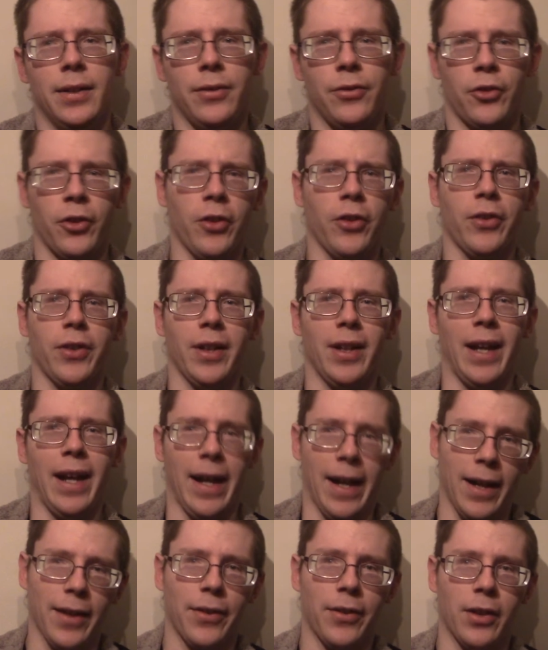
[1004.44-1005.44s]
just
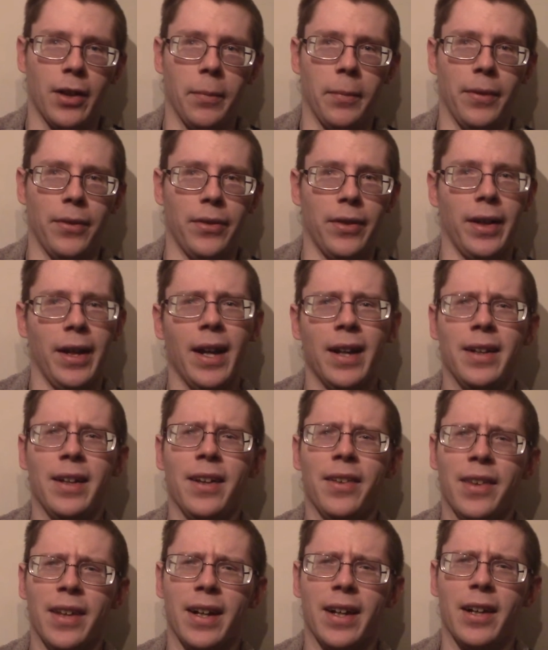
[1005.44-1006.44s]
ask them and say, hey, do you
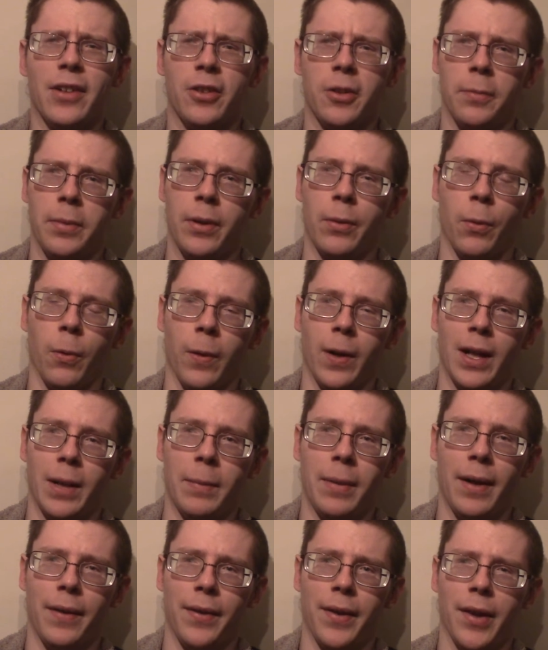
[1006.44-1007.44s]
think I should be worried
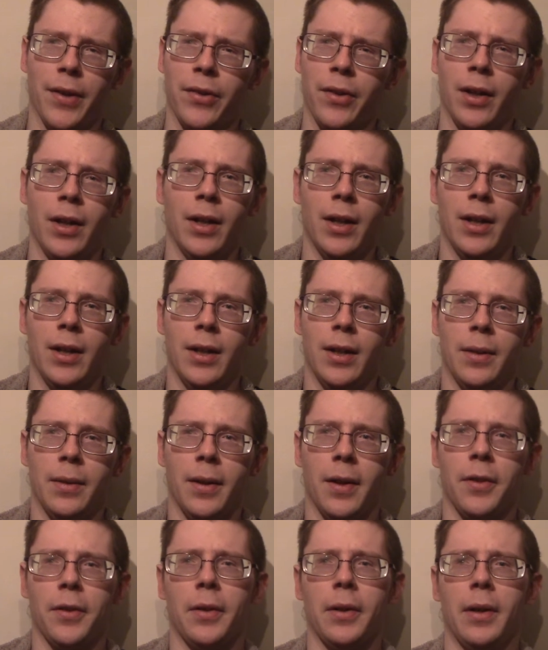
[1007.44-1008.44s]
about this?
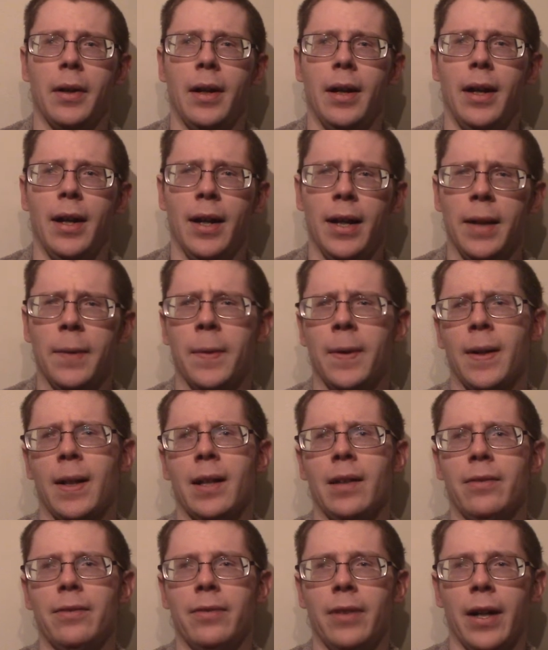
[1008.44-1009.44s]
Because anyone in
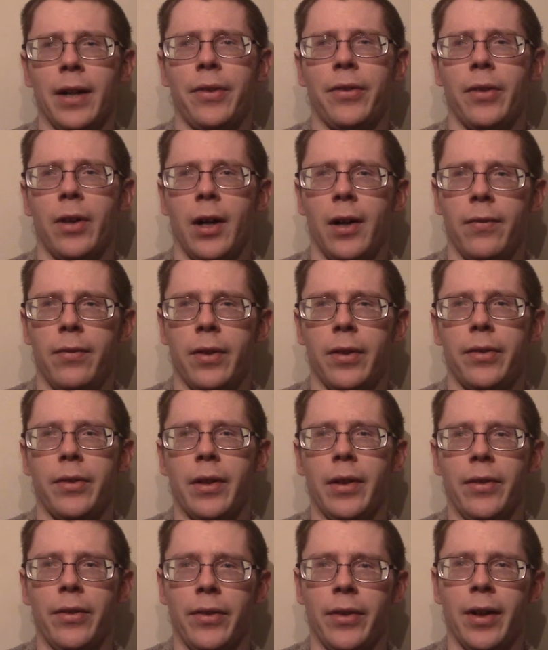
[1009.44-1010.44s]
the vet's office
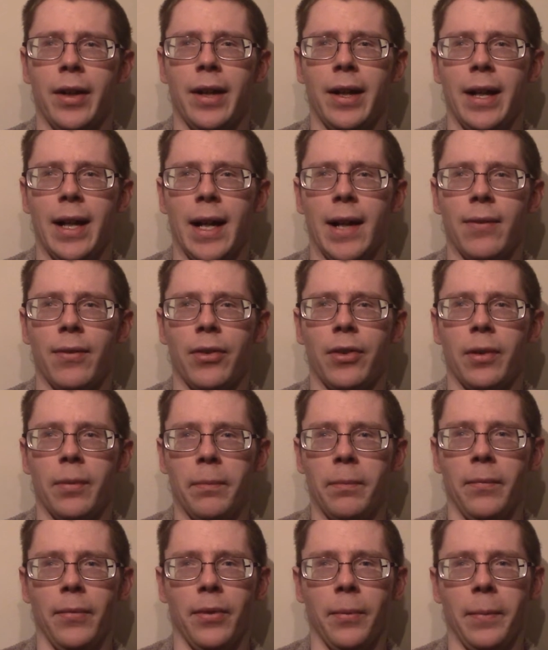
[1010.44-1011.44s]
is going to have
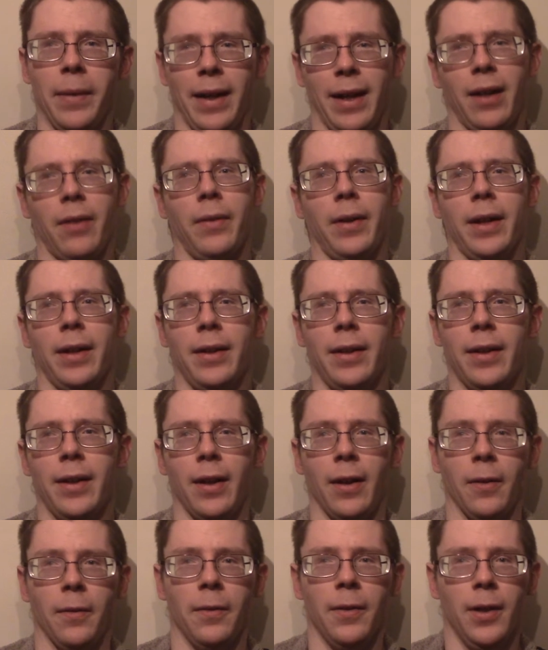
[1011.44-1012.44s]
some inkling,
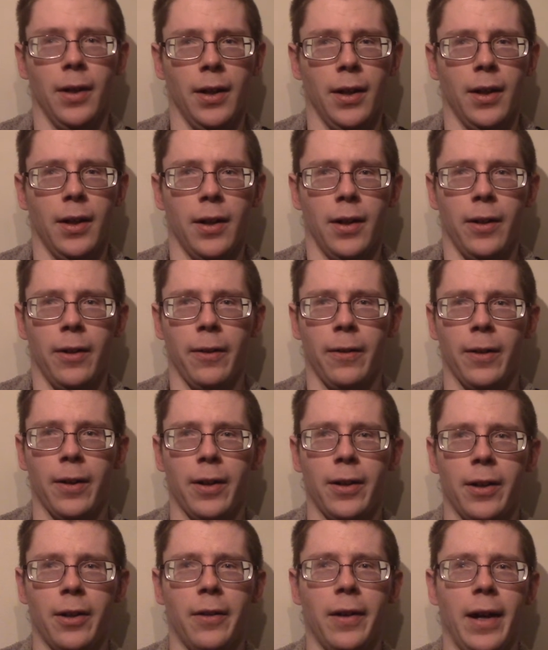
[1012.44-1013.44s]
They're
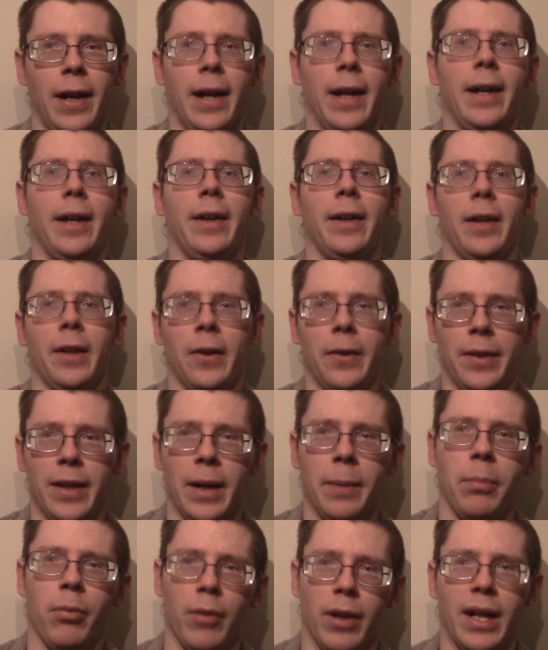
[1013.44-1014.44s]
going to know, hey,
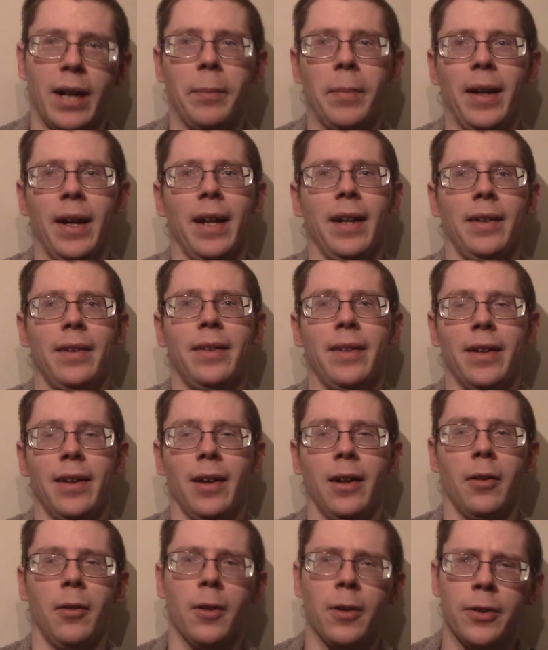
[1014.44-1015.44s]
yeah, bring them in,
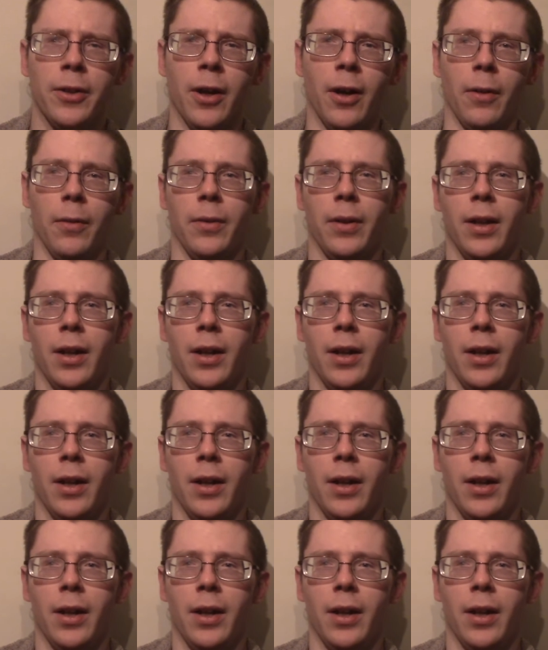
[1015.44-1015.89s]
or don't.